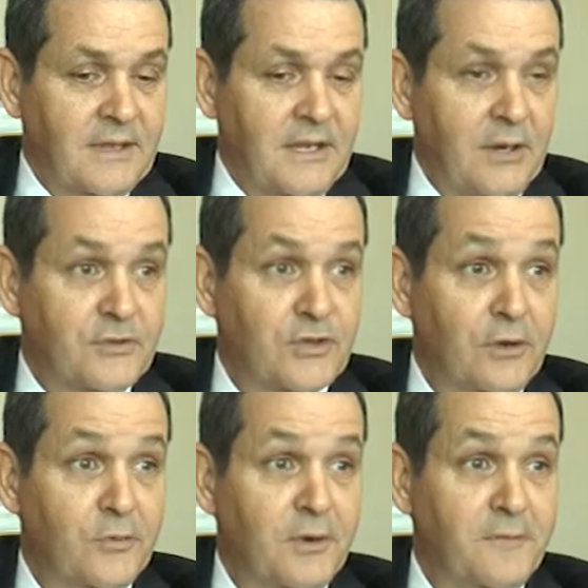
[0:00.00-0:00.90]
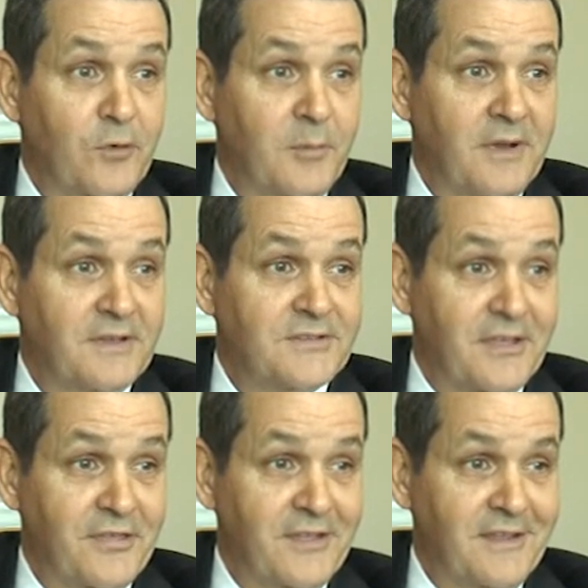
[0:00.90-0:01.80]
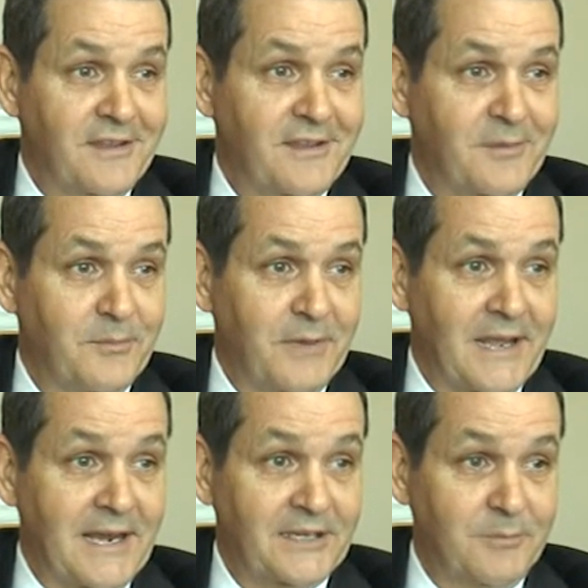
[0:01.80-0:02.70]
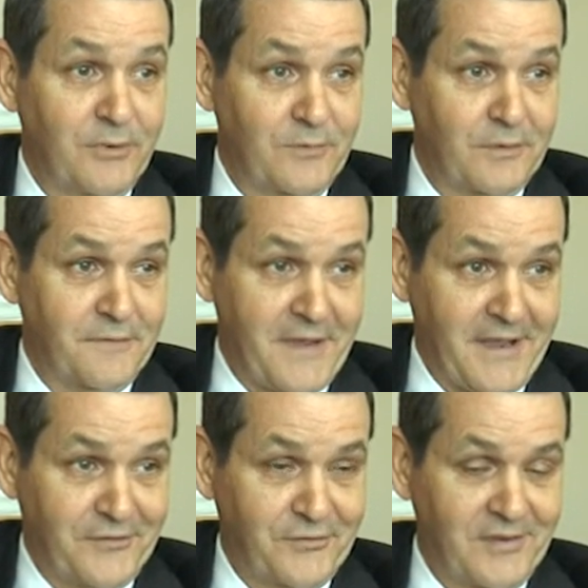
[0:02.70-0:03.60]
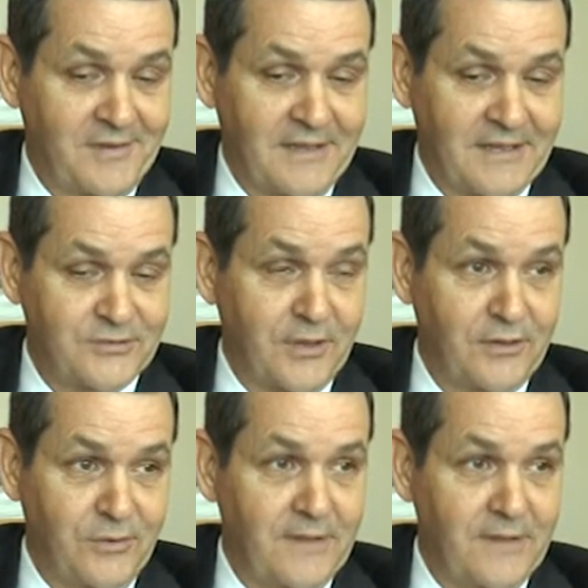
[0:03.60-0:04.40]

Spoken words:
You know, it's only 3 or 4 months, I think, but I like to move real fast. So I do